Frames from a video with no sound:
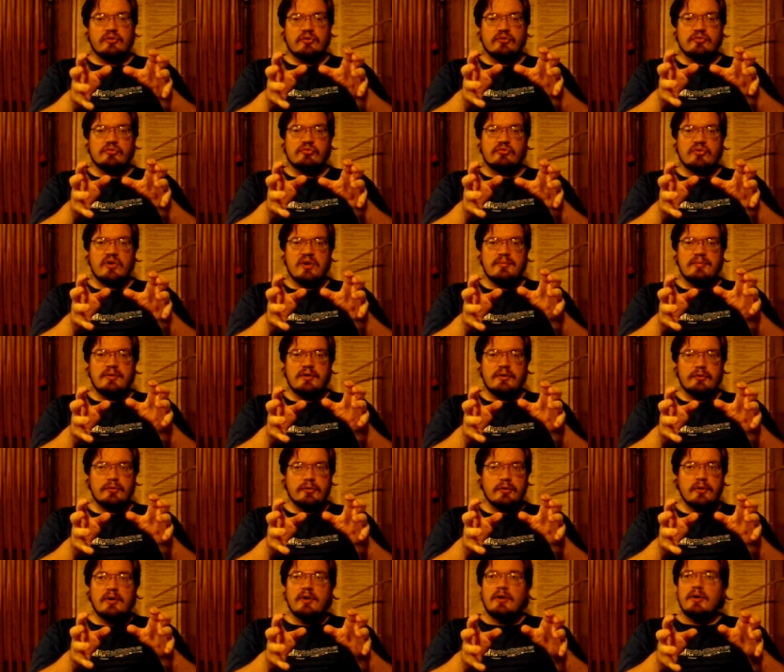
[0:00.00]
contribute,
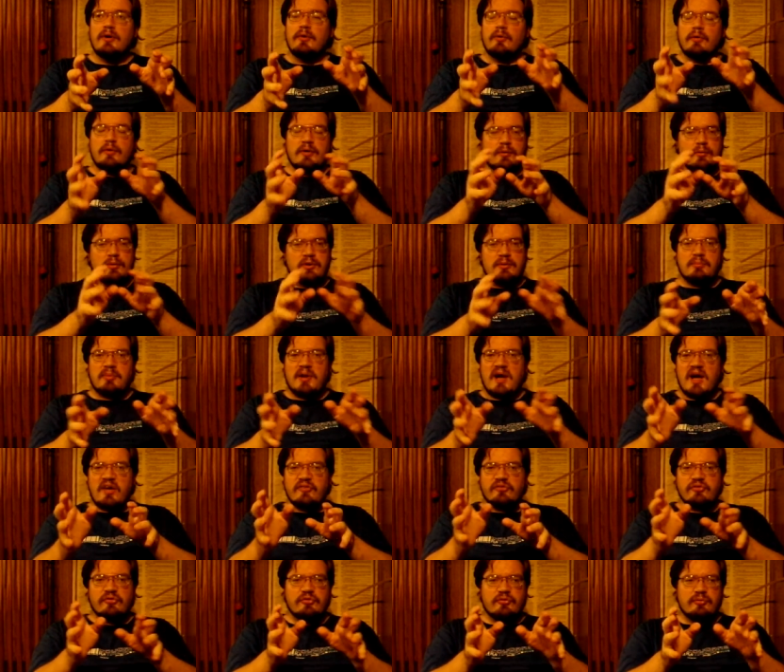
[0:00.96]
or you want to pass
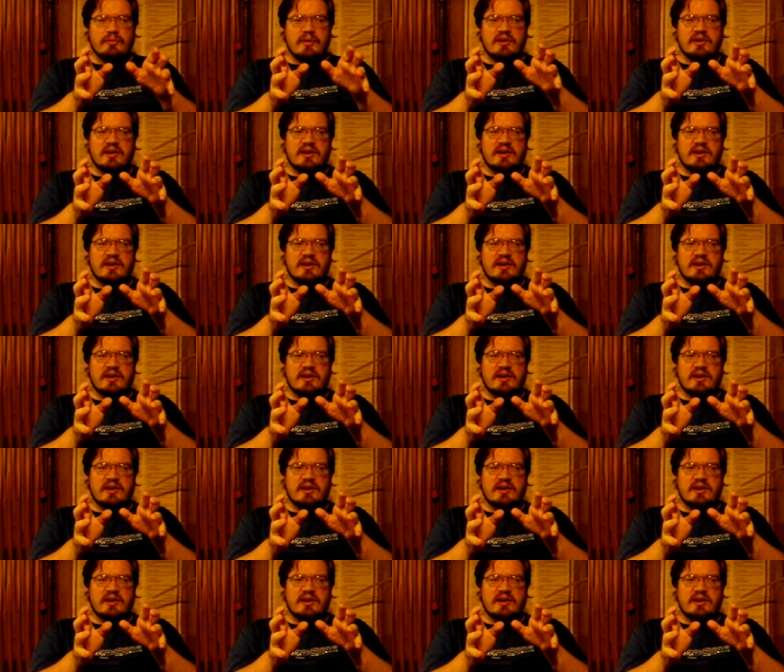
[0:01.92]
this around an